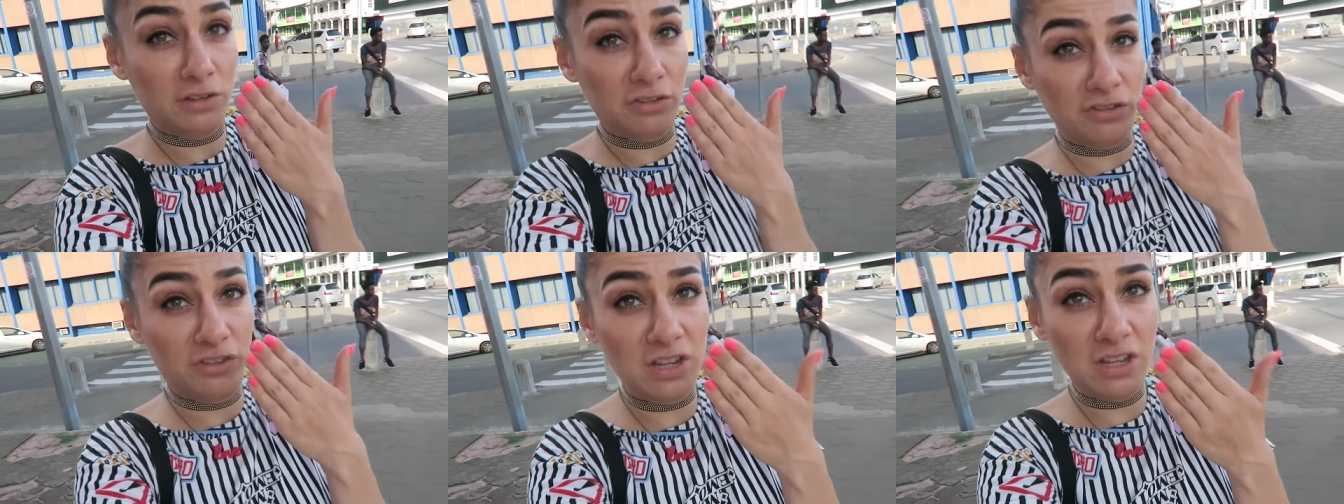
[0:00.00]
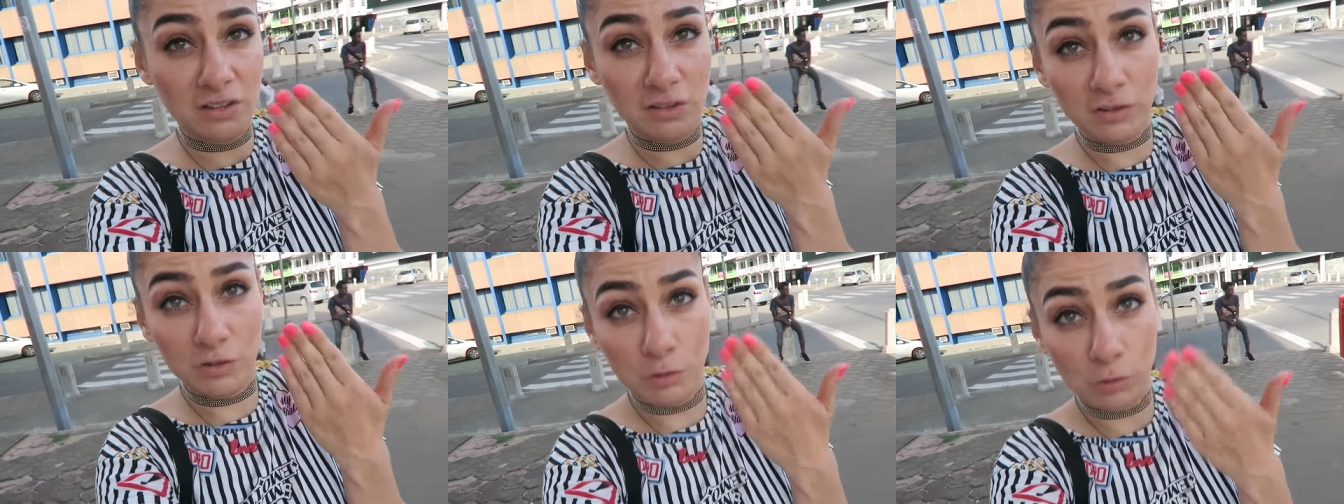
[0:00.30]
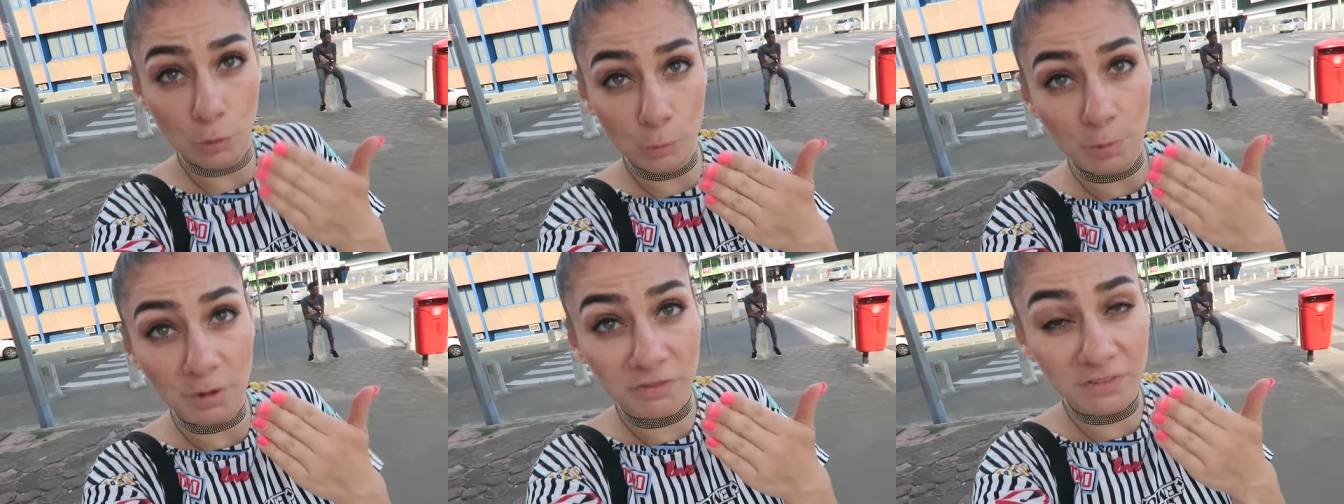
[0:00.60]
she is
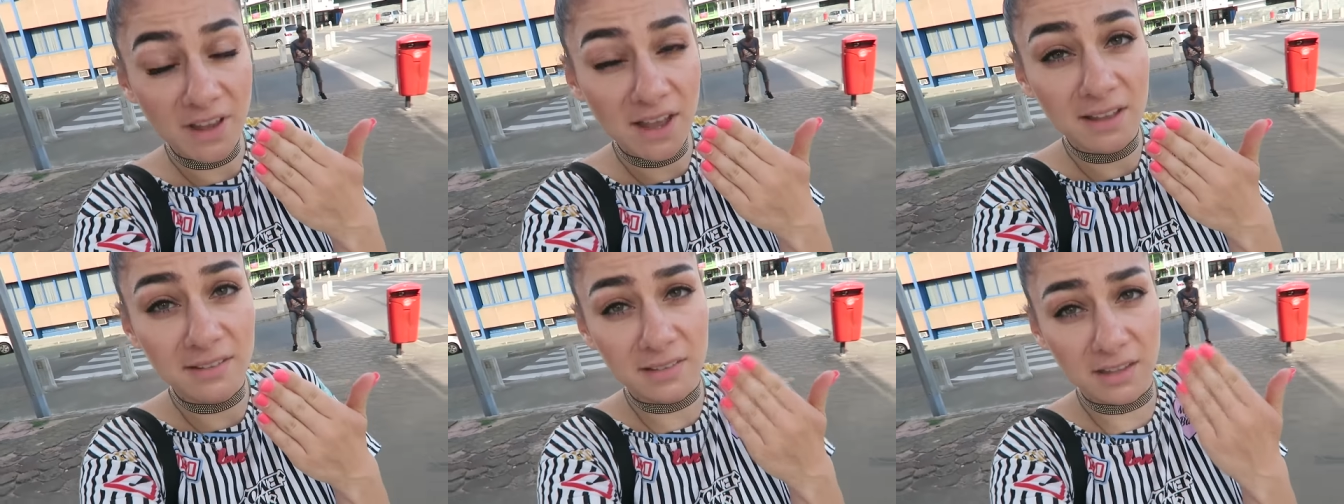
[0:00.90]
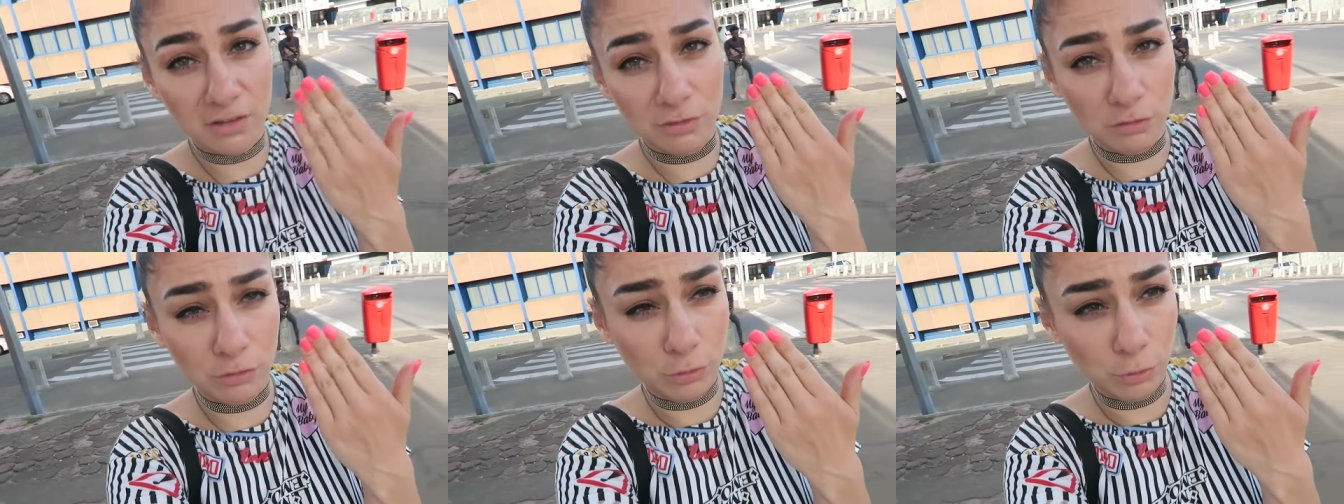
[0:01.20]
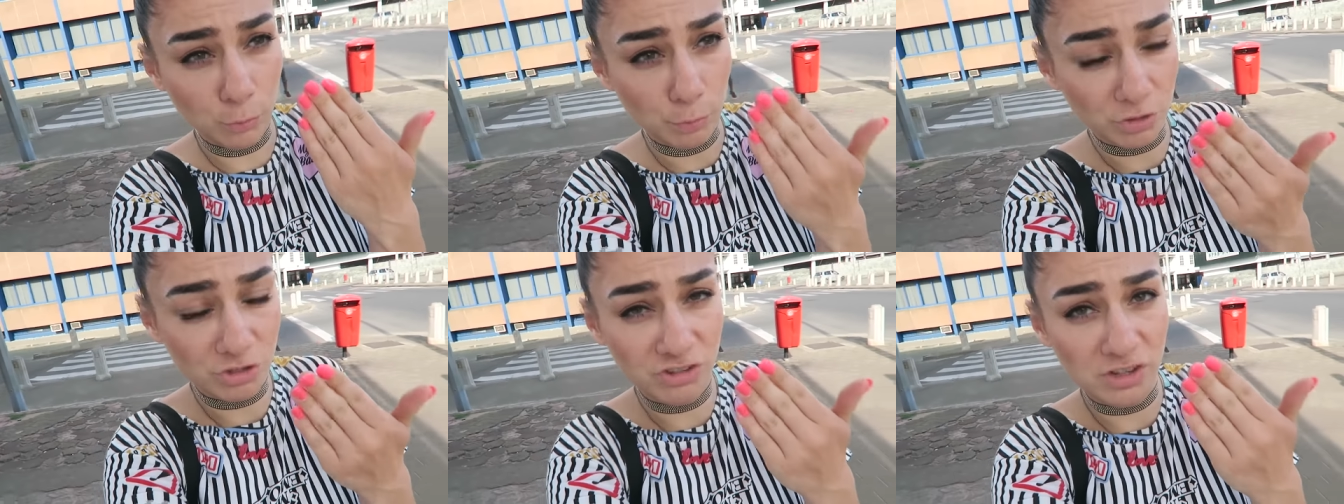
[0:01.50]
super fast and
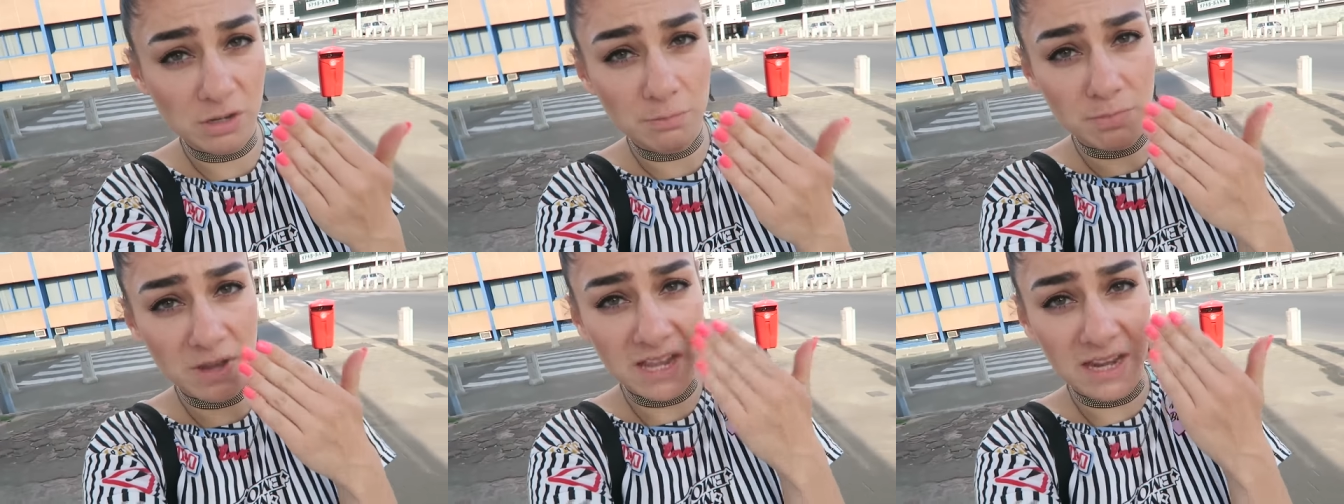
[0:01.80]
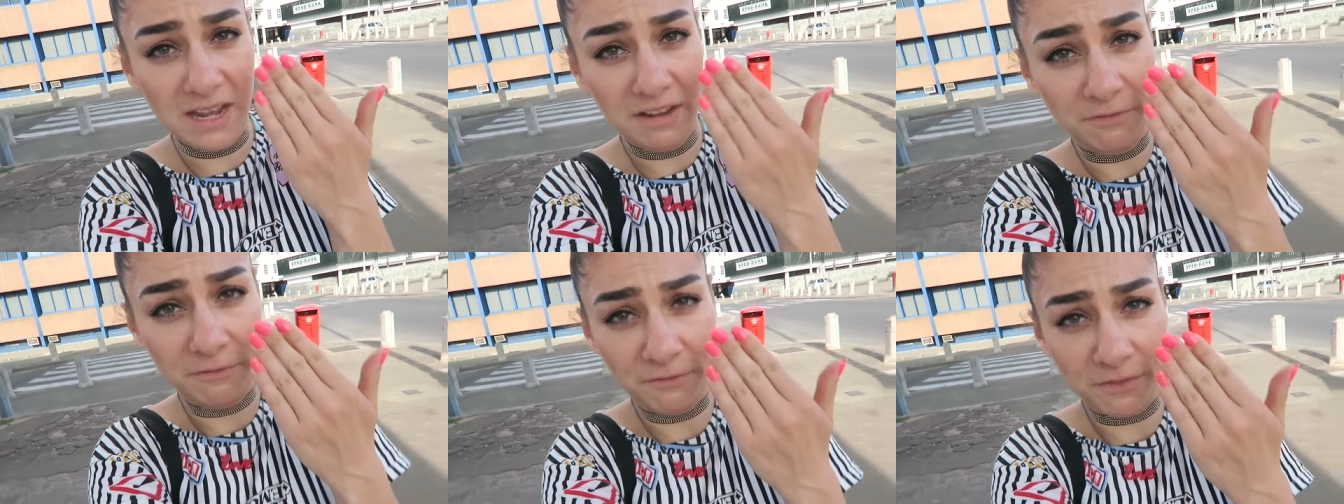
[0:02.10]
super cheap and I